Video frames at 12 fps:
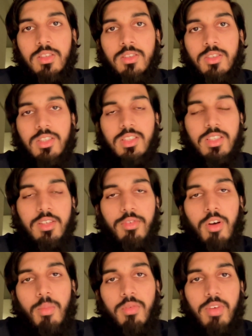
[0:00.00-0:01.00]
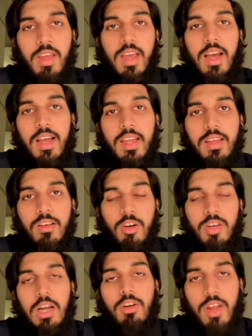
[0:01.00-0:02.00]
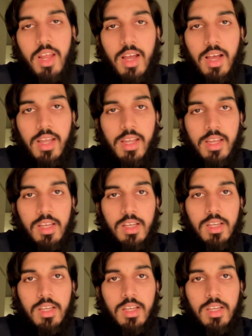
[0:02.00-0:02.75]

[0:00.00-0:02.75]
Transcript: So this is a form of AI or narrow AI.